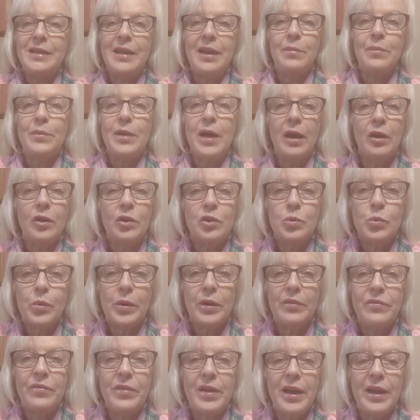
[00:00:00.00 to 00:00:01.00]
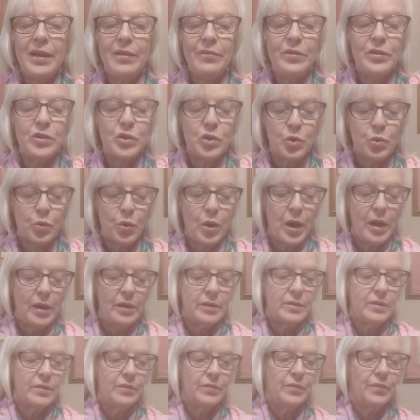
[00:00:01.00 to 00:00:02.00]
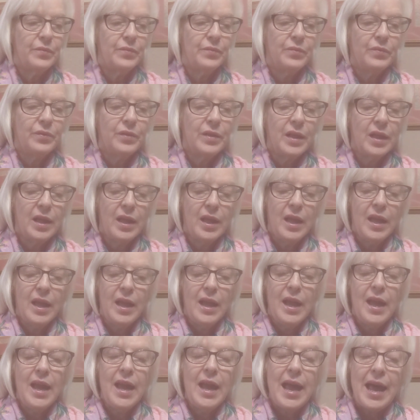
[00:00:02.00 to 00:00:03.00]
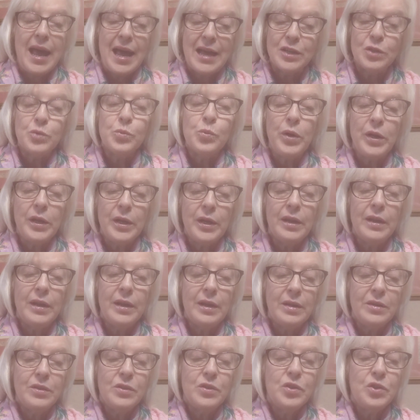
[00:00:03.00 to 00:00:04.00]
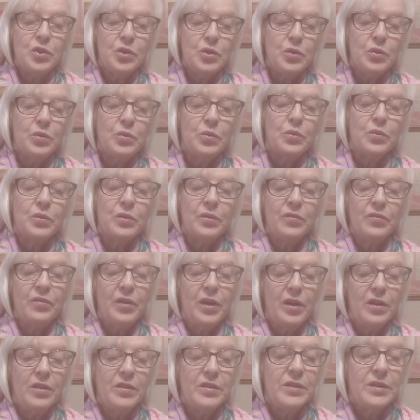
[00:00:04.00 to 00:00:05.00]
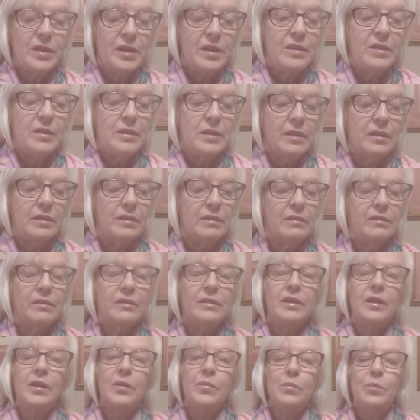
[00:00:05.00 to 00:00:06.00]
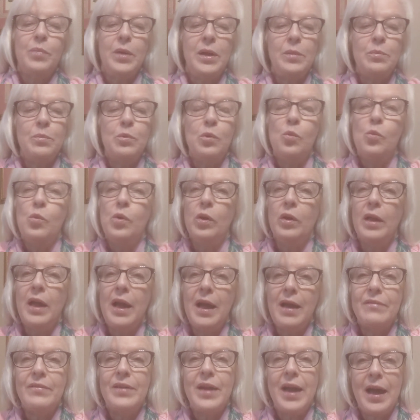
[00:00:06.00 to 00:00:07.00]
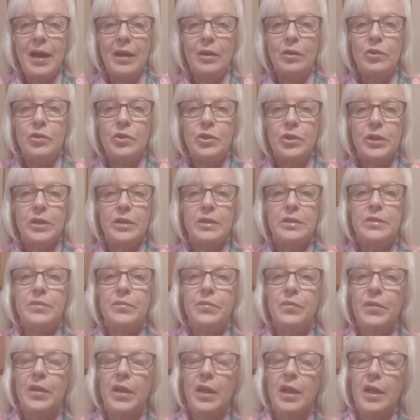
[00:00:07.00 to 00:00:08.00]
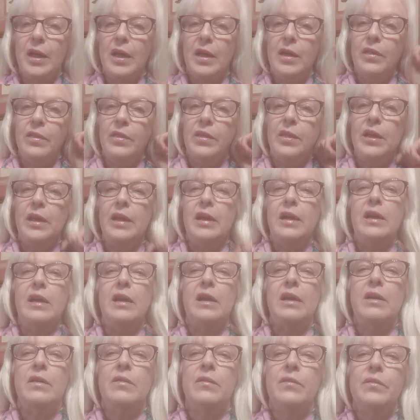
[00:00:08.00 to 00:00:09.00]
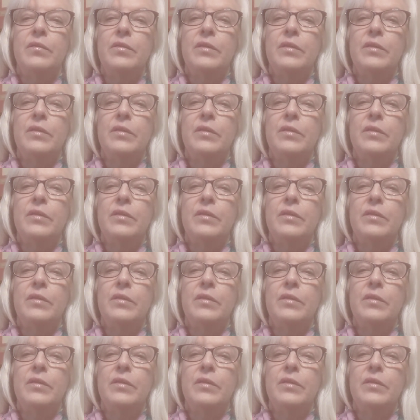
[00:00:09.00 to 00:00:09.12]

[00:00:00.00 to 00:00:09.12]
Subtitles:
same $1.25 is great. As we get into the fall season, people will have allergies. The